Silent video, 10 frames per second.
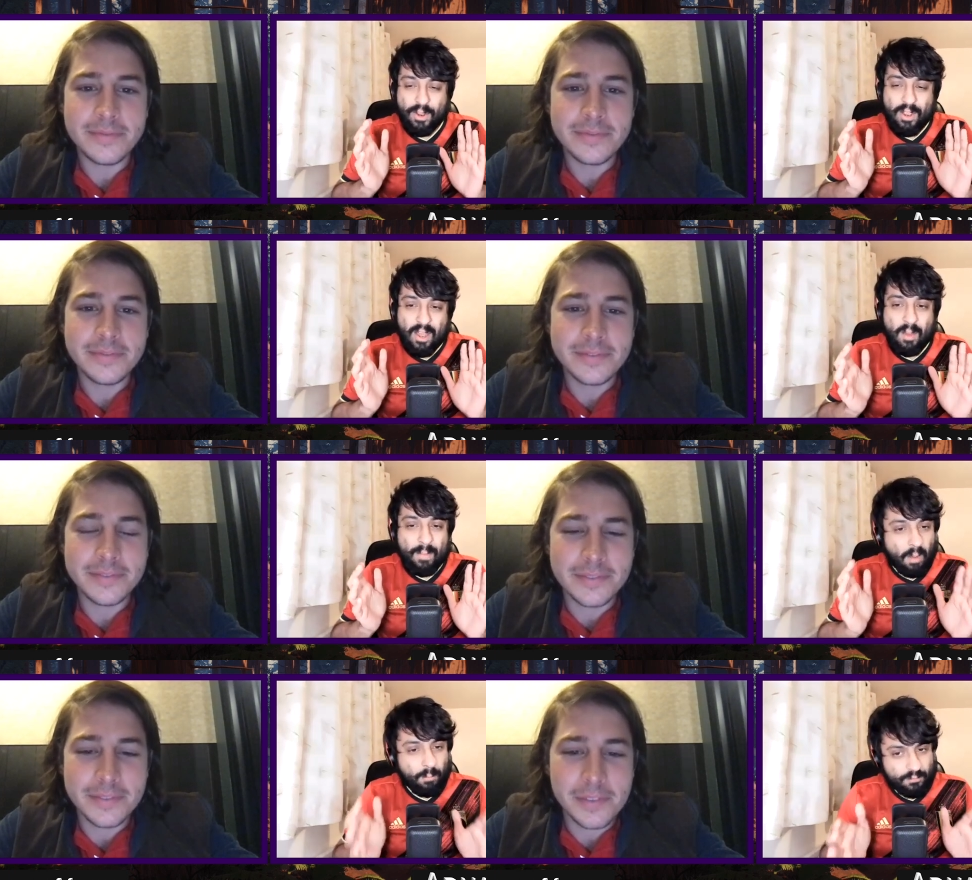Speaker 1: um, how
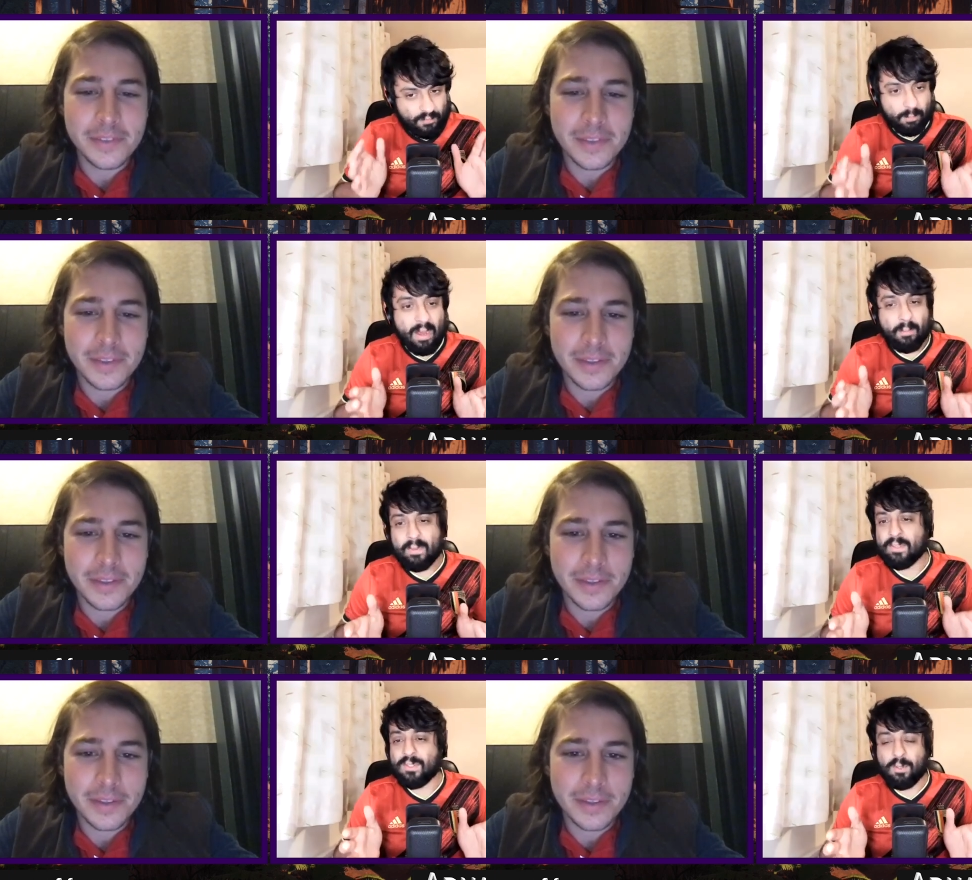much Philip Bache means
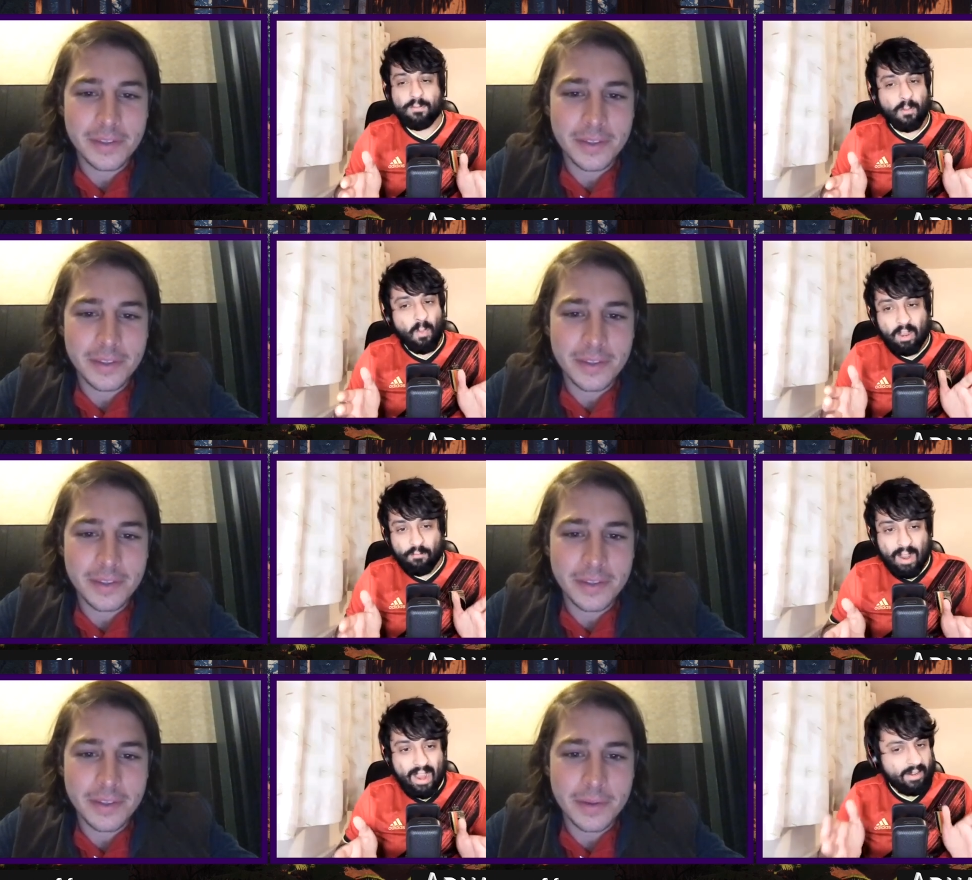to you from what I've
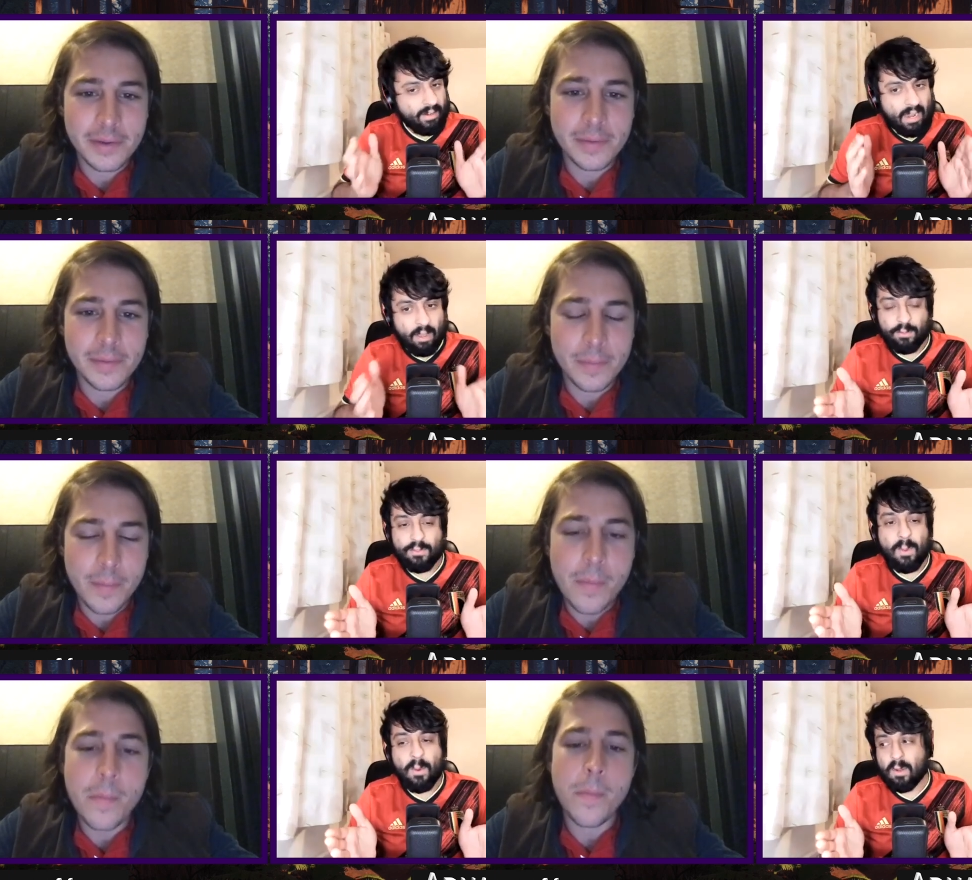read and how you've
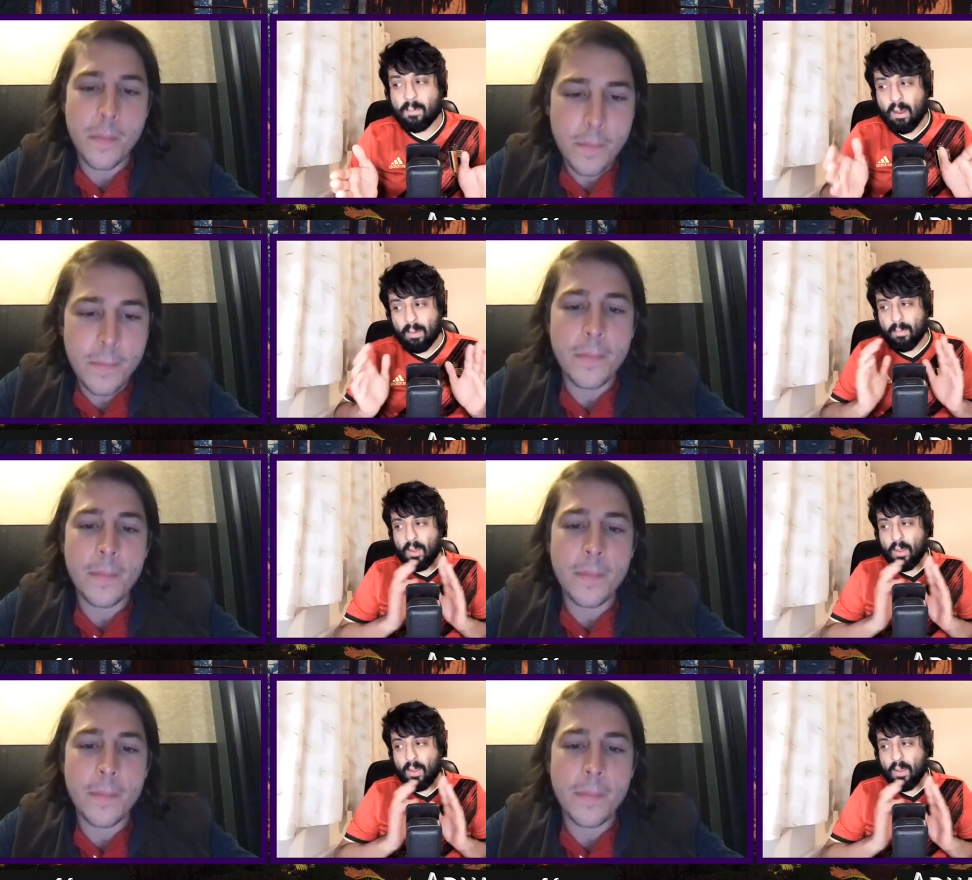spoken about him.